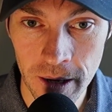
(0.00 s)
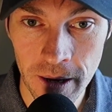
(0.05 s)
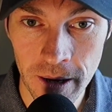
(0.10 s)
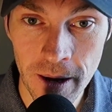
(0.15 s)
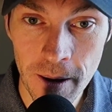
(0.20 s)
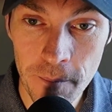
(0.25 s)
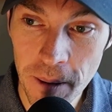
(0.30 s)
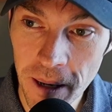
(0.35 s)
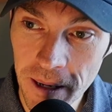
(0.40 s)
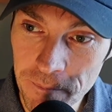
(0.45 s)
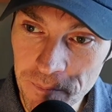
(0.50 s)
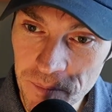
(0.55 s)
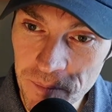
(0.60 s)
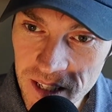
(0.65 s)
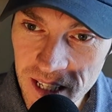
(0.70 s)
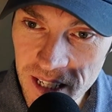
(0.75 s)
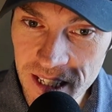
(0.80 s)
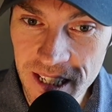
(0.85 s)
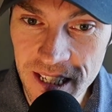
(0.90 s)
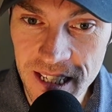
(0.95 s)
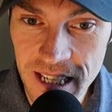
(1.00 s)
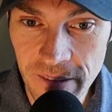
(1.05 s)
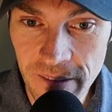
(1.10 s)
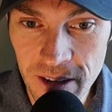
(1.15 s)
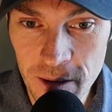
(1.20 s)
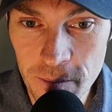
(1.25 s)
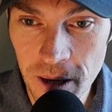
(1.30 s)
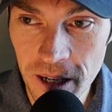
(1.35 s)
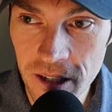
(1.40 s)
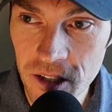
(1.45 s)
But
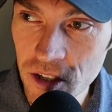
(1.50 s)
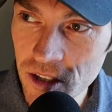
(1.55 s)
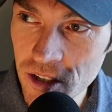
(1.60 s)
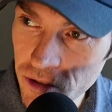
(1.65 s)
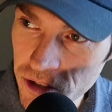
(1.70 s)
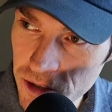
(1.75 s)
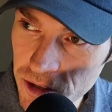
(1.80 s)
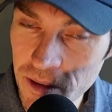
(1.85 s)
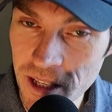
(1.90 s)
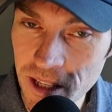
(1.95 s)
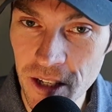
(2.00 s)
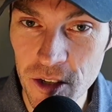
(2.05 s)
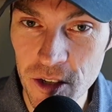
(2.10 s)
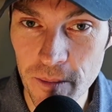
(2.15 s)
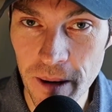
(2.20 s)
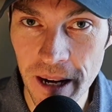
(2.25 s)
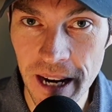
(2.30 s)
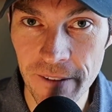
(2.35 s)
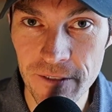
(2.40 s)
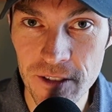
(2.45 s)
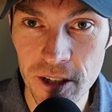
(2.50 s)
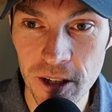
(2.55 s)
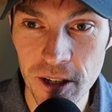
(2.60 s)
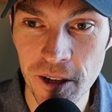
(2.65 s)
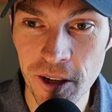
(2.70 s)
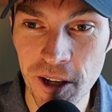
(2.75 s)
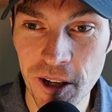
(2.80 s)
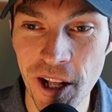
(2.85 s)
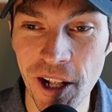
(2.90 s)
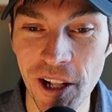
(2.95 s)
$60, $70, there's some things you might have to
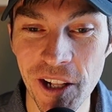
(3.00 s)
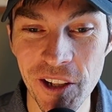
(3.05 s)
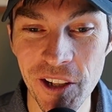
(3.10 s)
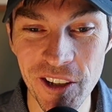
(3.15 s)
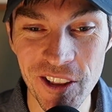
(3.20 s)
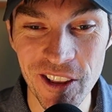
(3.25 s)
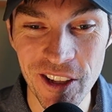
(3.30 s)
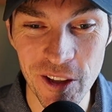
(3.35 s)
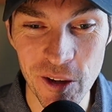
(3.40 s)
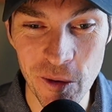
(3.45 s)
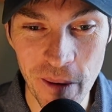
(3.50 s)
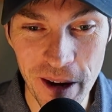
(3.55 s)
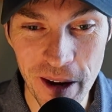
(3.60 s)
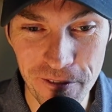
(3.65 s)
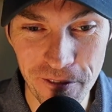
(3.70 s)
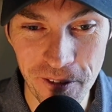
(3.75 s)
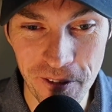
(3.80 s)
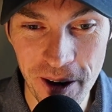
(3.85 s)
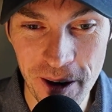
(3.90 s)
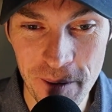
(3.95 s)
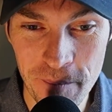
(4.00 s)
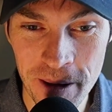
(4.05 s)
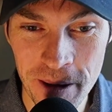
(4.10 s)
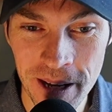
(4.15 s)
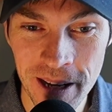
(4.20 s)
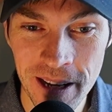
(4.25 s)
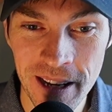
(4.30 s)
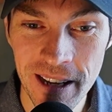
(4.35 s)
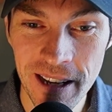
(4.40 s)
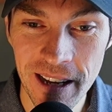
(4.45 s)
look the other way from.
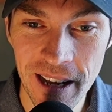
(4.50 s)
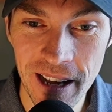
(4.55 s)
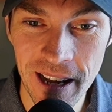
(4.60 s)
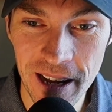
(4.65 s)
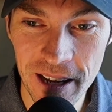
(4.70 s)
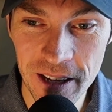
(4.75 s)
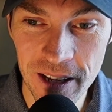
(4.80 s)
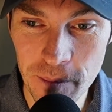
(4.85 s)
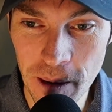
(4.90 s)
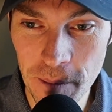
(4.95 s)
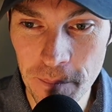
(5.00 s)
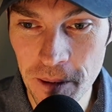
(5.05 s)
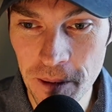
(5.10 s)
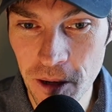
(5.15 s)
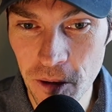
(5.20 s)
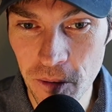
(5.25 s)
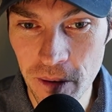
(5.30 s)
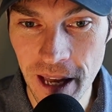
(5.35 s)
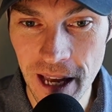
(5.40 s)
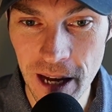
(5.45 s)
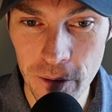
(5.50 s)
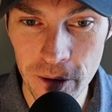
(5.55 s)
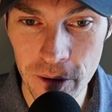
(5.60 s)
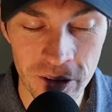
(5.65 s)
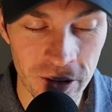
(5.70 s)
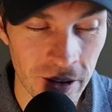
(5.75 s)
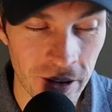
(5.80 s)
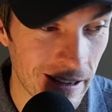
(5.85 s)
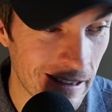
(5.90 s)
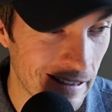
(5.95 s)
You might be okay
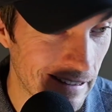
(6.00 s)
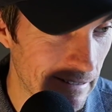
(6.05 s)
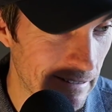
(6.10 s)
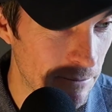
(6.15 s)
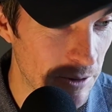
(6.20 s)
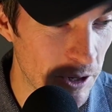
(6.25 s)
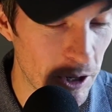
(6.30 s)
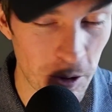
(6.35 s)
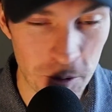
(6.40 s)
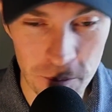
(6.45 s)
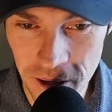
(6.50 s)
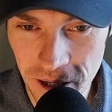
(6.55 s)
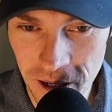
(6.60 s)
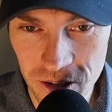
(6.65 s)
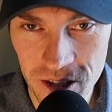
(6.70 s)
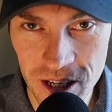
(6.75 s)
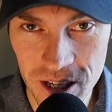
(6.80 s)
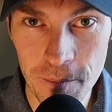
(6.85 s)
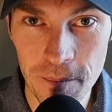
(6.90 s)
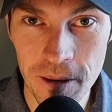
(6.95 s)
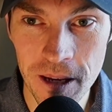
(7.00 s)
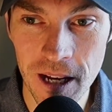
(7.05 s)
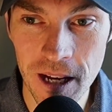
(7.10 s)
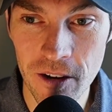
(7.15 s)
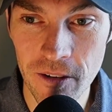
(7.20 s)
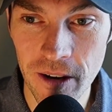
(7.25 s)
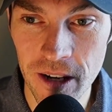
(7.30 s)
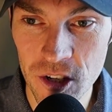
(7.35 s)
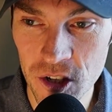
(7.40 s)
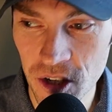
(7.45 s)
with, the bunkers not being in
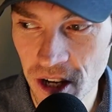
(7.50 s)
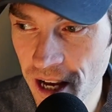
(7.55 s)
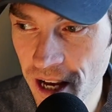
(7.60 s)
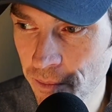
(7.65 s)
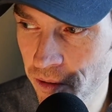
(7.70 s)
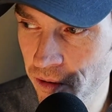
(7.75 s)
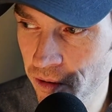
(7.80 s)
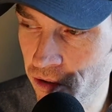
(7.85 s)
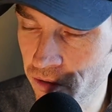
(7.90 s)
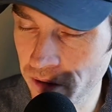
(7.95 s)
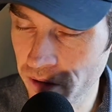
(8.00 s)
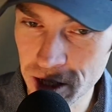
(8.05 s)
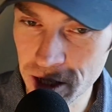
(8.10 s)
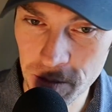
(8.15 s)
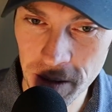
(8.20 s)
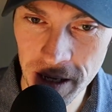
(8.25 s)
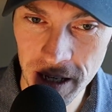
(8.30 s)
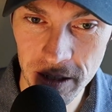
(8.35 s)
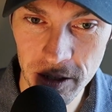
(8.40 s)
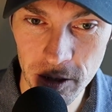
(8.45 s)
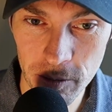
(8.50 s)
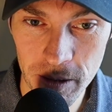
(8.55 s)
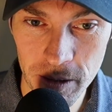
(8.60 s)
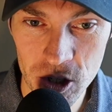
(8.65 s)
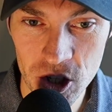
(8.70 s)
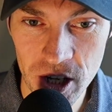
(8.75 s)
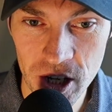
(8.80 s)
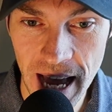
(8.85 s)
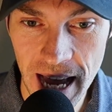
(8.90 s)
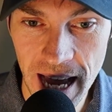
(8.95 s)
great shape or the greens being a little bit
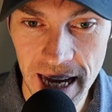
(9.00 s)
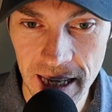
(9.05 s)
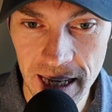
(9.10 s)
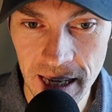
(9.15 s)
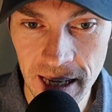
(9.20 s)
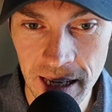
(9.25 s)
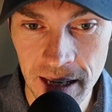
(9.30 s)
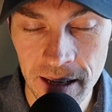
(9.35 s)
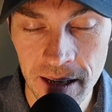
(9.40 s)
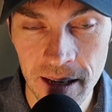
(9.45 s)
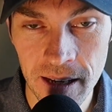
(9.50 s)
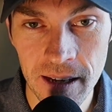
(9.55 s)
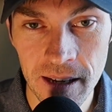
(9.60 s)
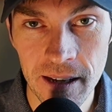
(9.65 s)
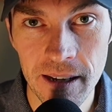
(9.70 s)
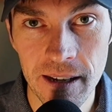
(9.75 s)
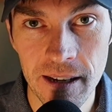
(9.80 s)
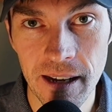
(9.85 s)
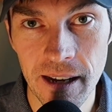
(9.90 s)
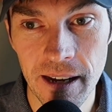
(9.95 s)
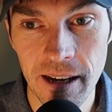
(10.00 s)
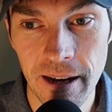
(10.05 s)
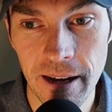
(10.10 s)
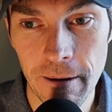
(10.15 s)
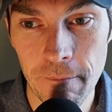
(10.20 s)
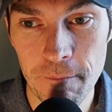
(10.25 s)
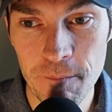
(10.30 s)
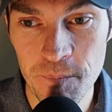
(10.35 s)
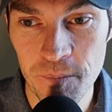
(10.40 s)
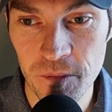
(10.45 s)
shaggy.
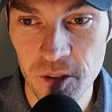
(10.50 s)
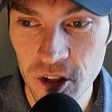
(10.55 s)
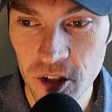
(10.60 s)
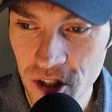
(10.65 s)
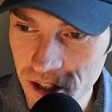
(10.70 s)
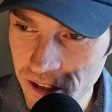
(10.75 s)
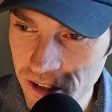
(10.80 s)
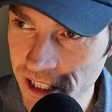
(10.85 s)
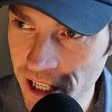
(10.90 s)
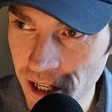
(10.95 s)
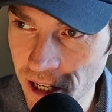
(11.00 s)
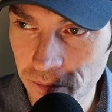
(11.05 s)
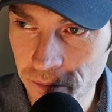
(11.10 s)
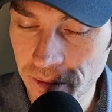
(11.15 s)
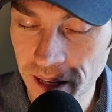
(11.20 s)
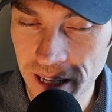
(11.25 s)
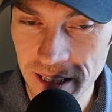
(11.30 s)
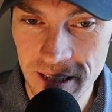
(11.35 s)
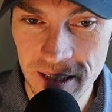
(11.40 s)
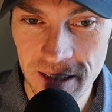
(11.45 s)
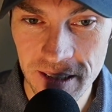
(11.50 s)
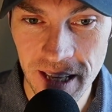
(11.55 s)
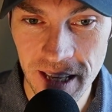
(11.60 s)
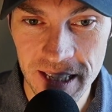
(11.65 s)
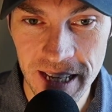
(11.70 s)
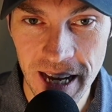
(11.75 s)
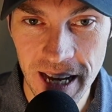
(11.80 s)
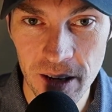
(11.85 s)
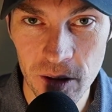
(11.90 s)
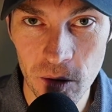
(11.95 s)
That's
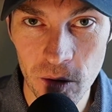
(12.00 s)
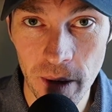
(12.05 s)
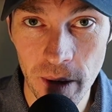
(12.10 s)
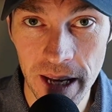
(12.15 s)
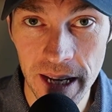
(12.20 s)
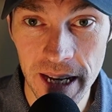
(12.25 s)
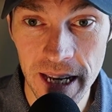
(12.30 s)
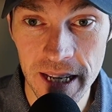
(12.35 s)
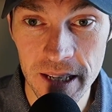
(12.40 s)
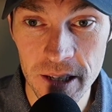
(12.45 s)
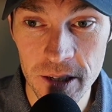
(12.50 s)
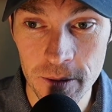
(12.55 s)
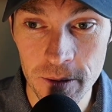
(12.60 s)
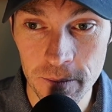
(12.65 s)
kind of the way it is.